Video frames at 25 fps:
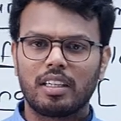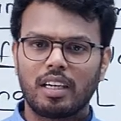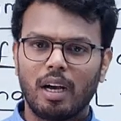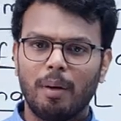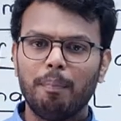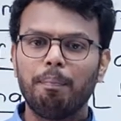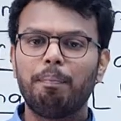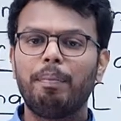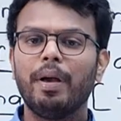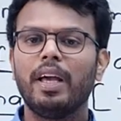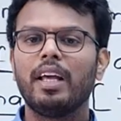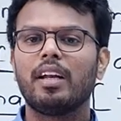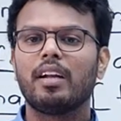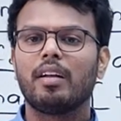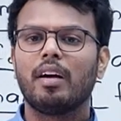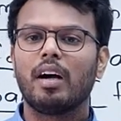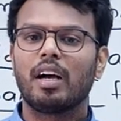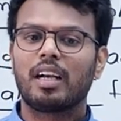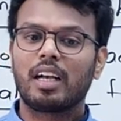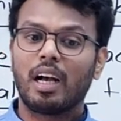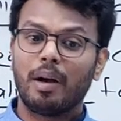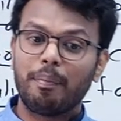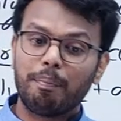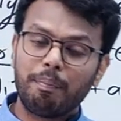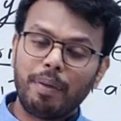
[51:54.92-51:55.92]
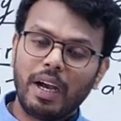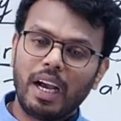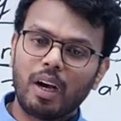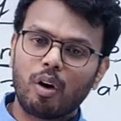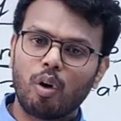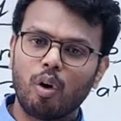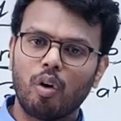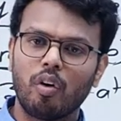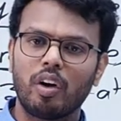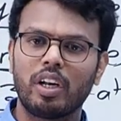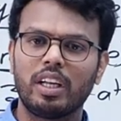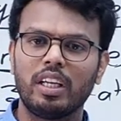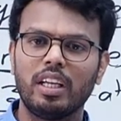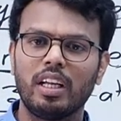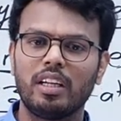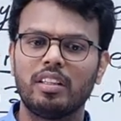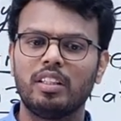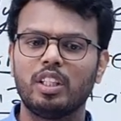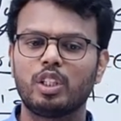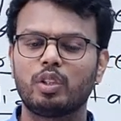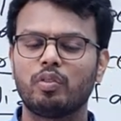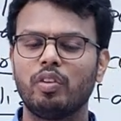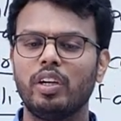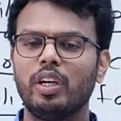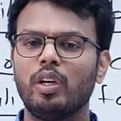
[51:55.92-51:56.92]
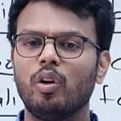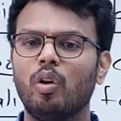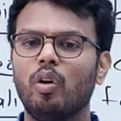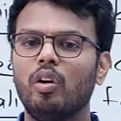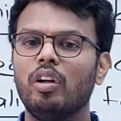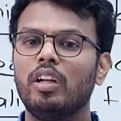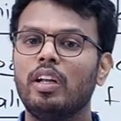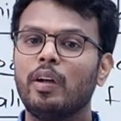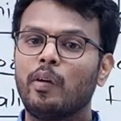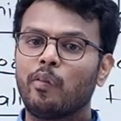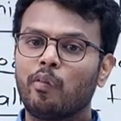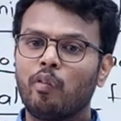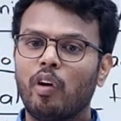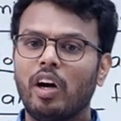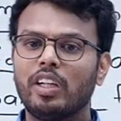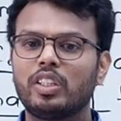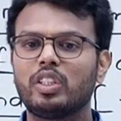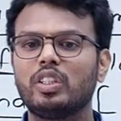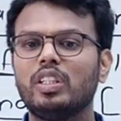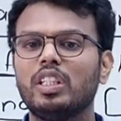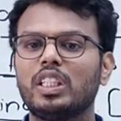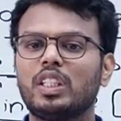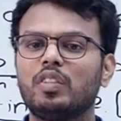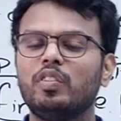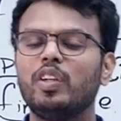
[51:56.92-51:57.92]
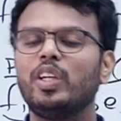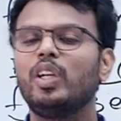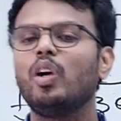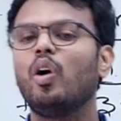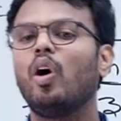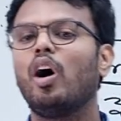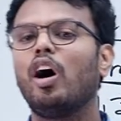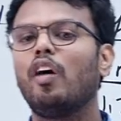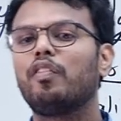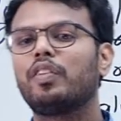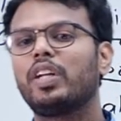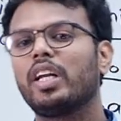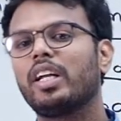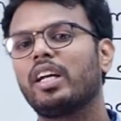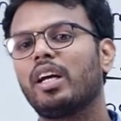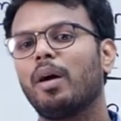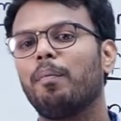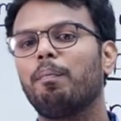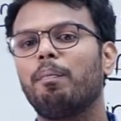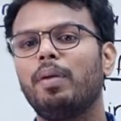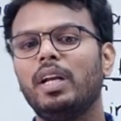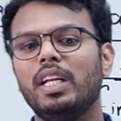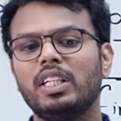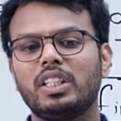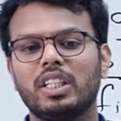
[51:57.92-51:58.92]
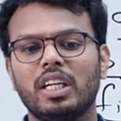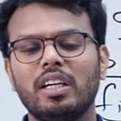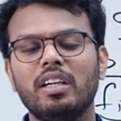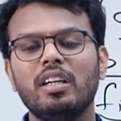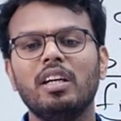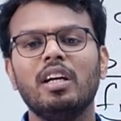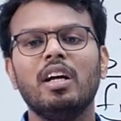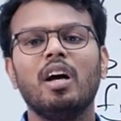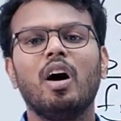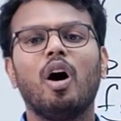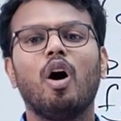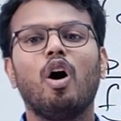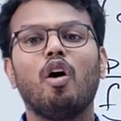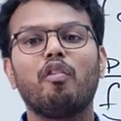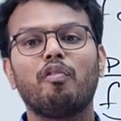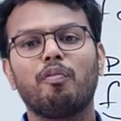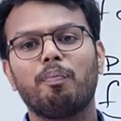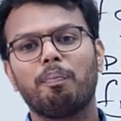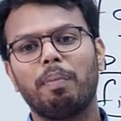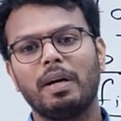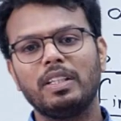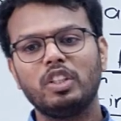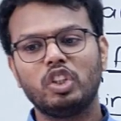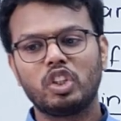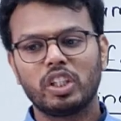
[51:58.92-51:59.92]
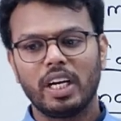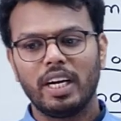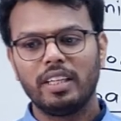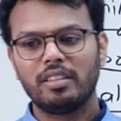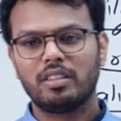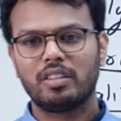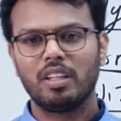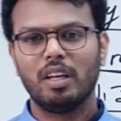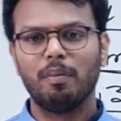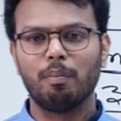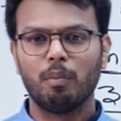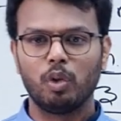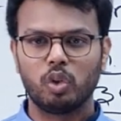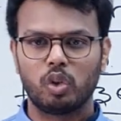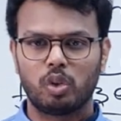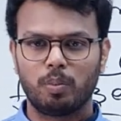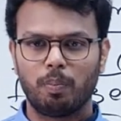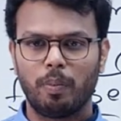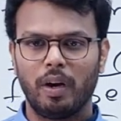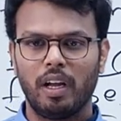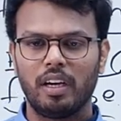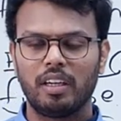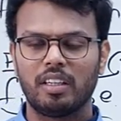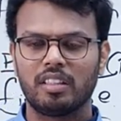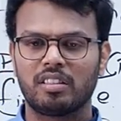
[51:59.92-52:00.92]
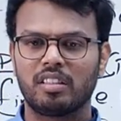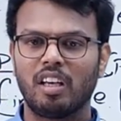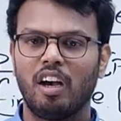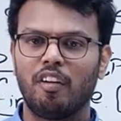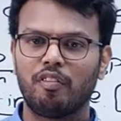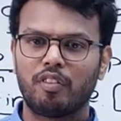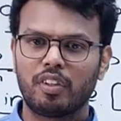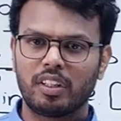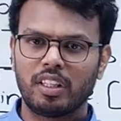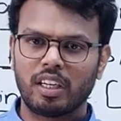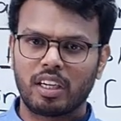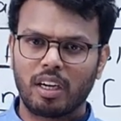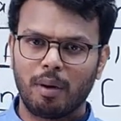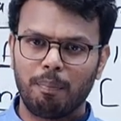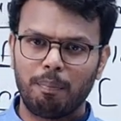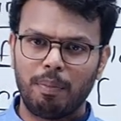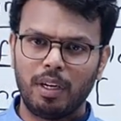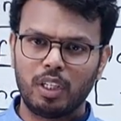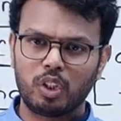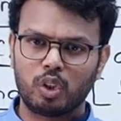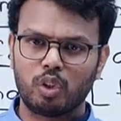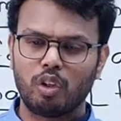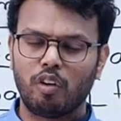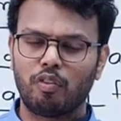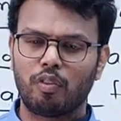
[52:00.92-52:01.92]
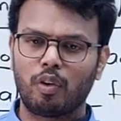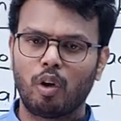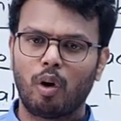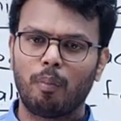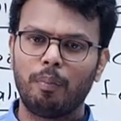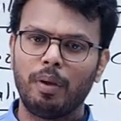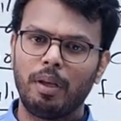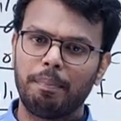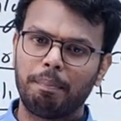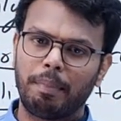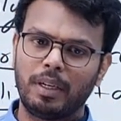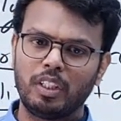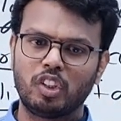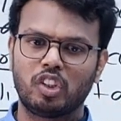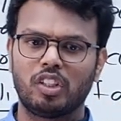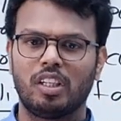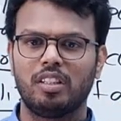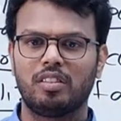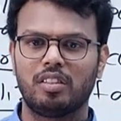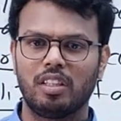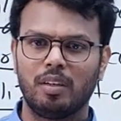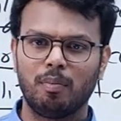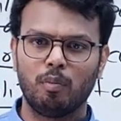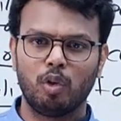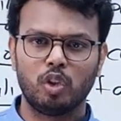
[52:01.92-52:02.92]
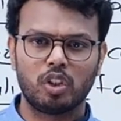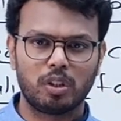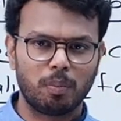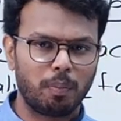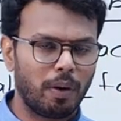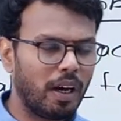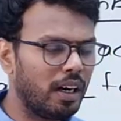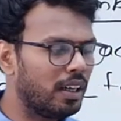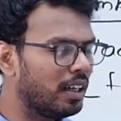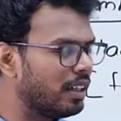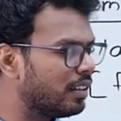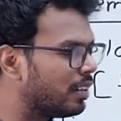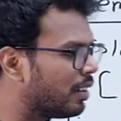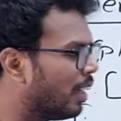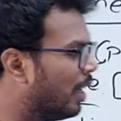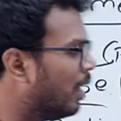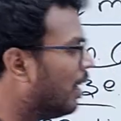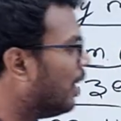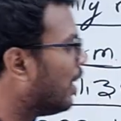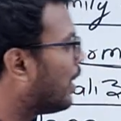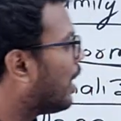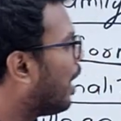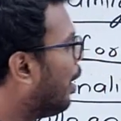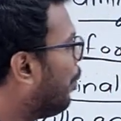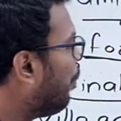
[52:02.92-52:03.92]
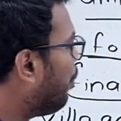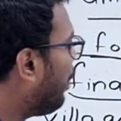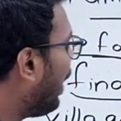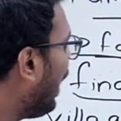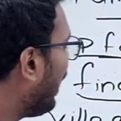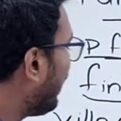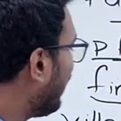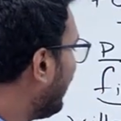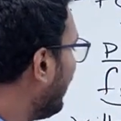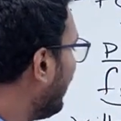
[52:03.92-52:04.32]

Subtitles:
come back over here this video, watch this video after completion of panchayats and municipalities, after the completion of topic panchayats and municipalities, come back